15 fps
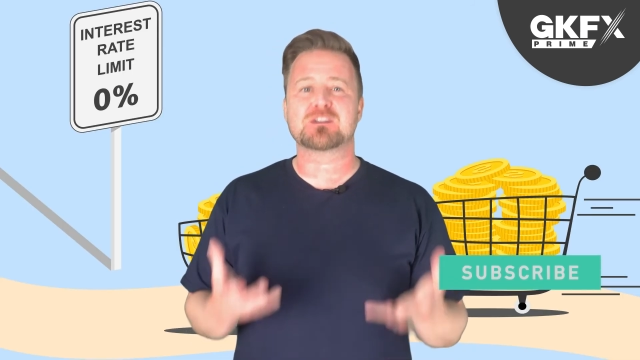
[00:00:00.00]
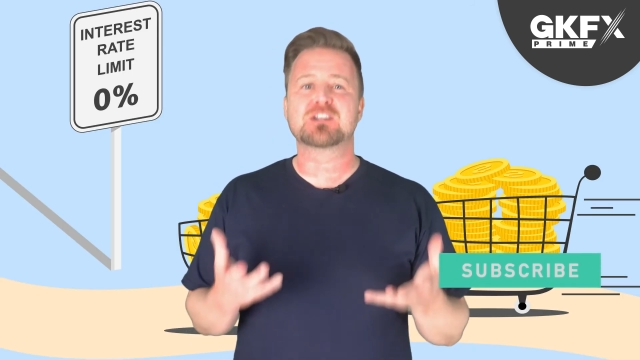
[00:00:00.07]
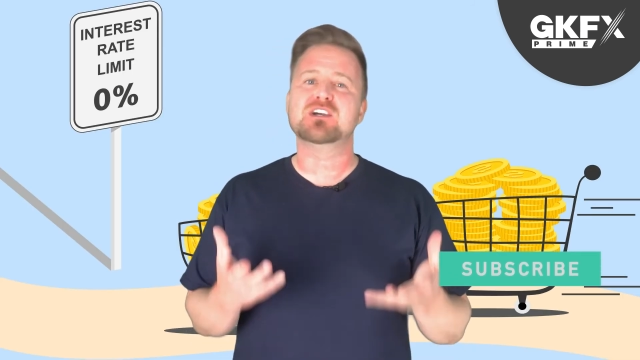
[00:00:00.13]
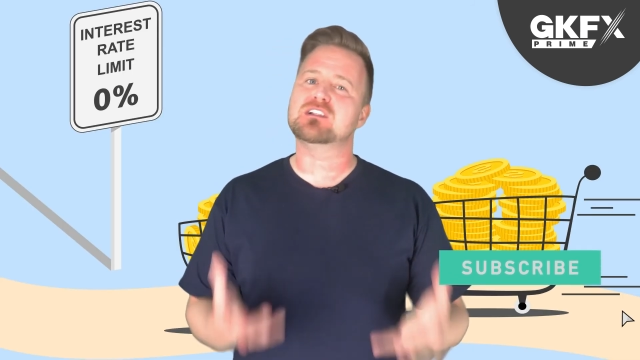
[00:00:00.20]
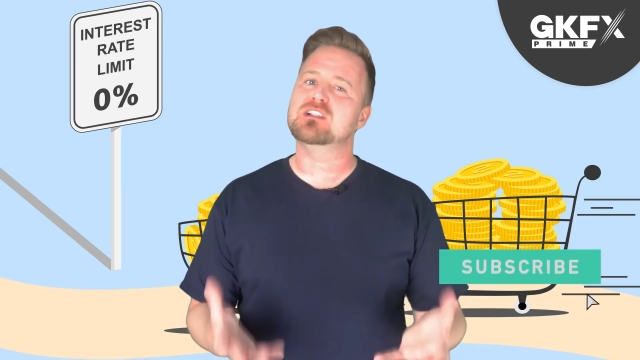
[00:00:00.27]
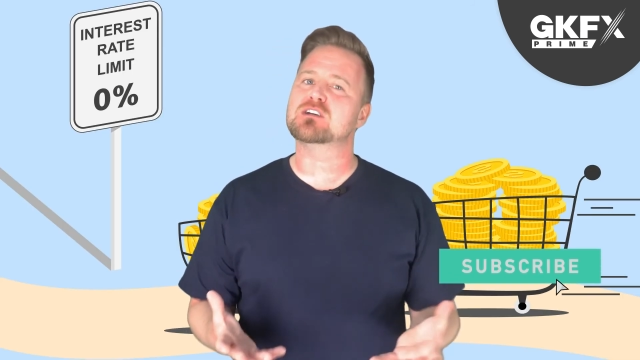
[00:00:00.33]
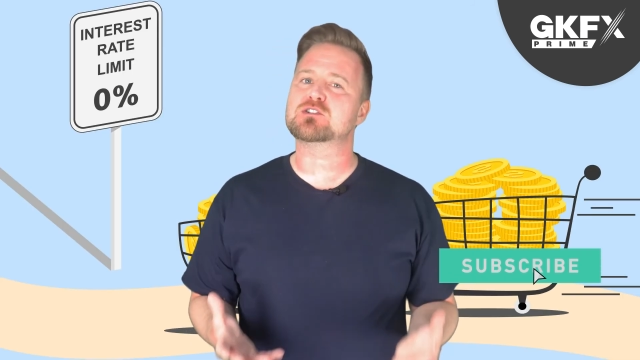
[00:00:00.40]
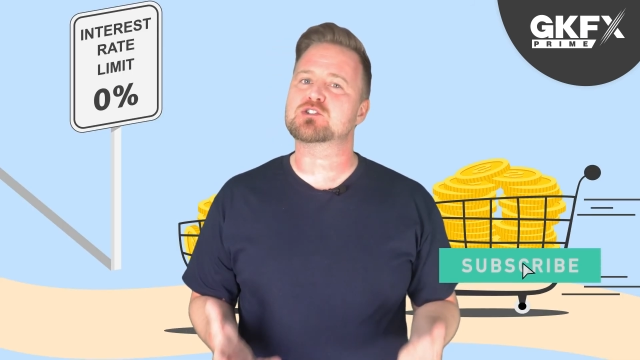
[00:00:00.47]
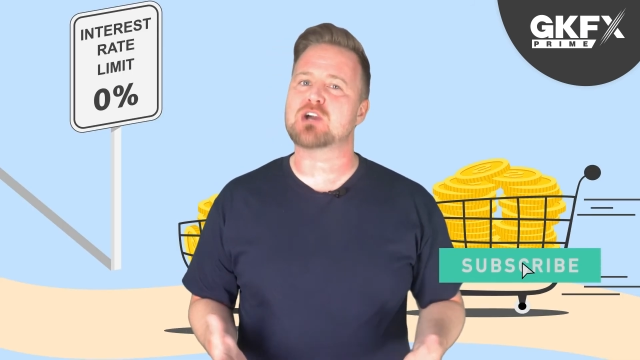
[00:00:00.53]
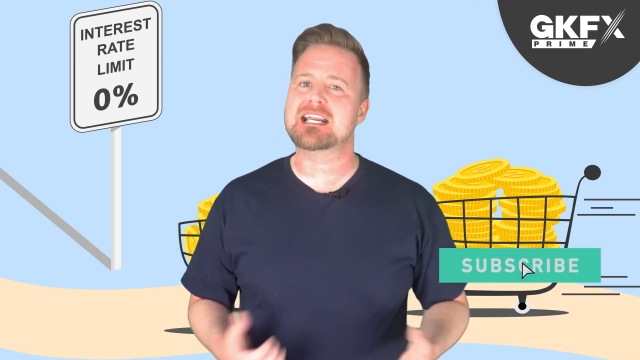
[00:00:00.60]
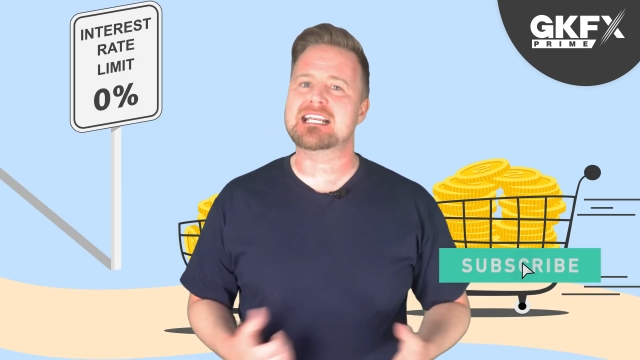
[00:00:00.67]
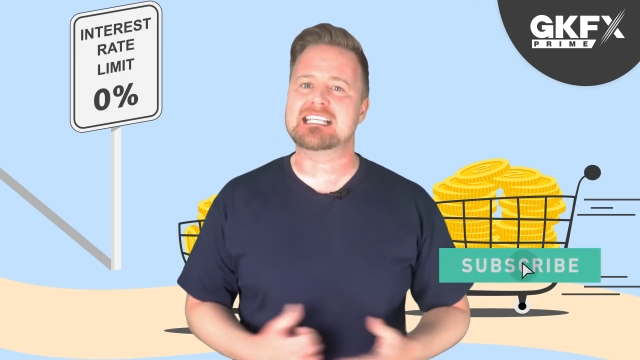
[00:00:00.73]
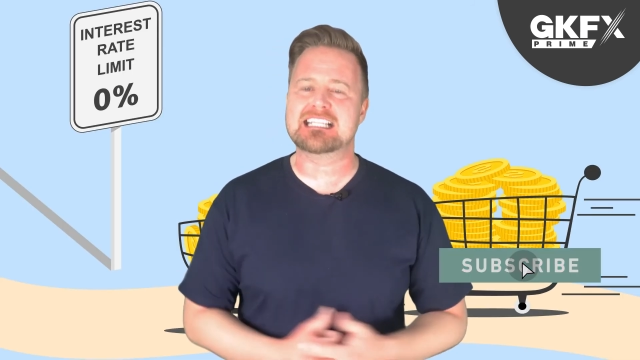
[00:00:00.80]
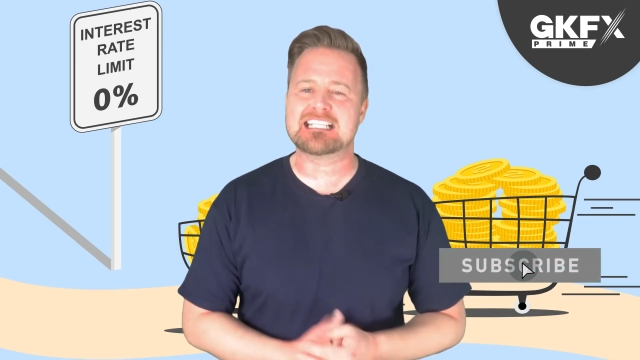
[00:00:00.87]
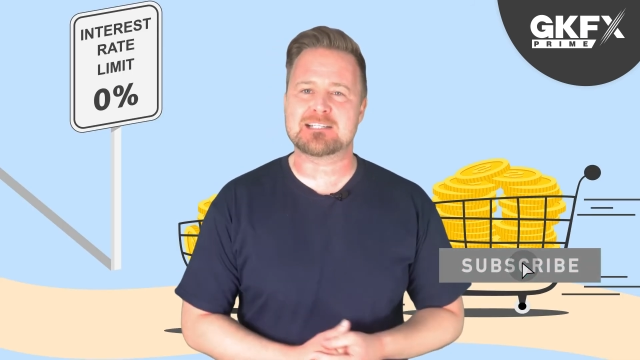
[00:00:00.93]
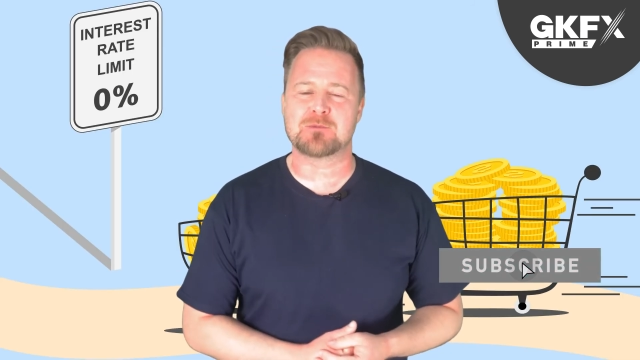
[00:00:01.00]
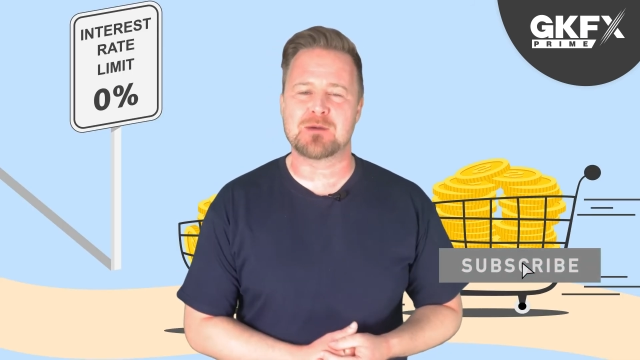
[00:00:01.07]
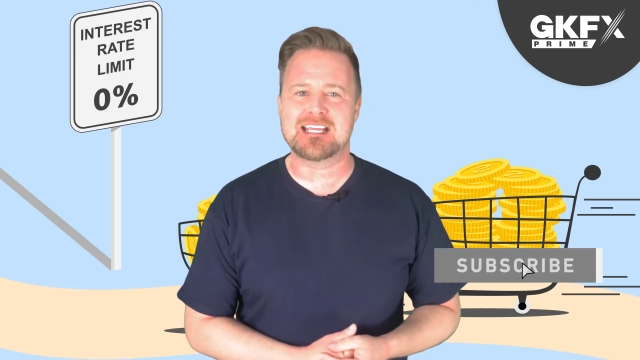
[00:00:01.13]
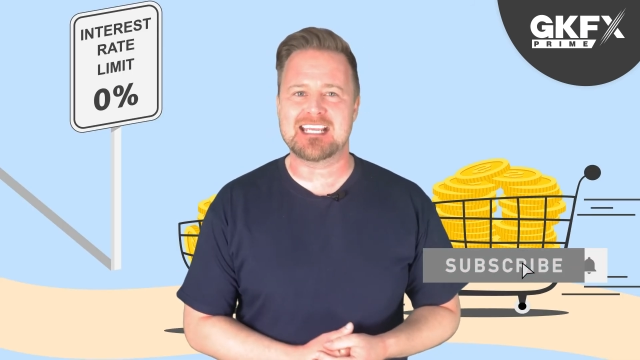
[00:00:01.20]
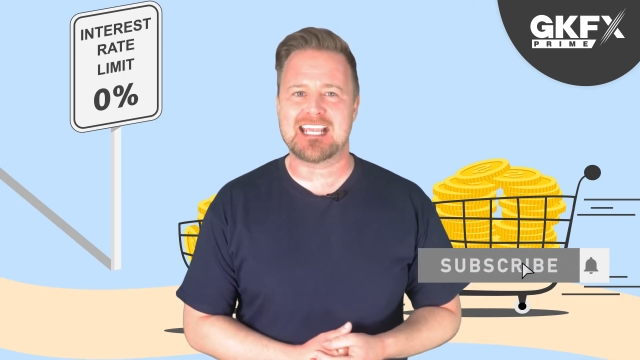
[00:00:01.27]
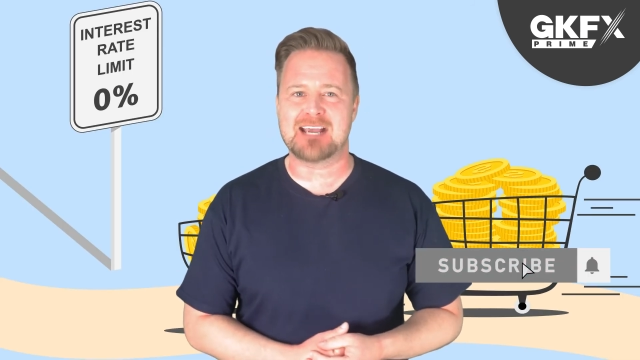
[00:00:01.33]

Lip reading: Good luck trading this week